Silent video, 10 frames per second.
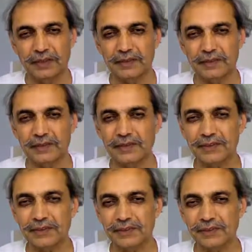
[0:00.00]

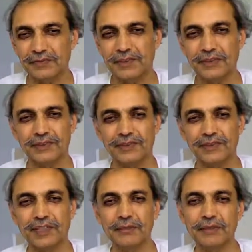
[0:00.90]
this first
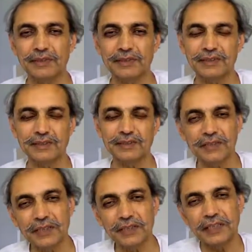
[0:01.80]
neighbor that the
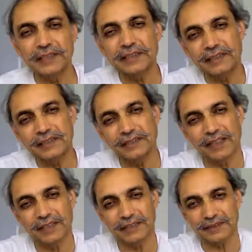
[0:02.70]
world
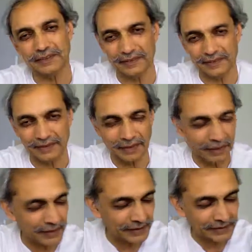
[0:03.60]
identifies as
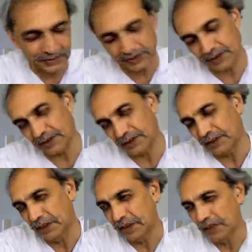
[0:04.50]
Nadaji,
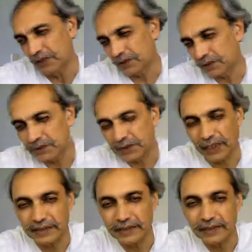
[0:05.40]
or
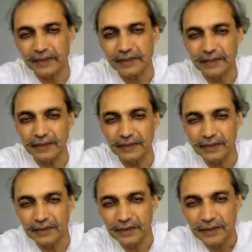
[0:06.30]
Susanne,
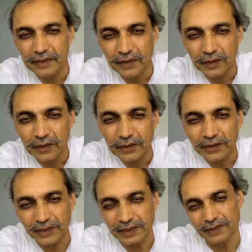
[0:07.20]
or
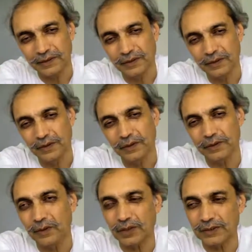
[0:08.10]
Grit, or
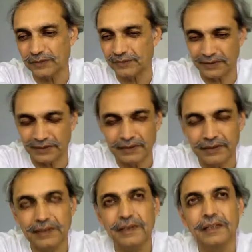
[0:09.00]
Gottfried.
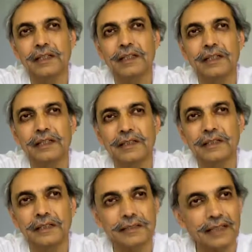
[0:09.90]

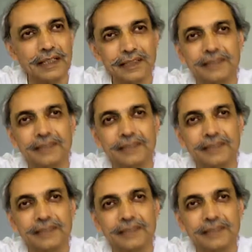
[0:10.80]
That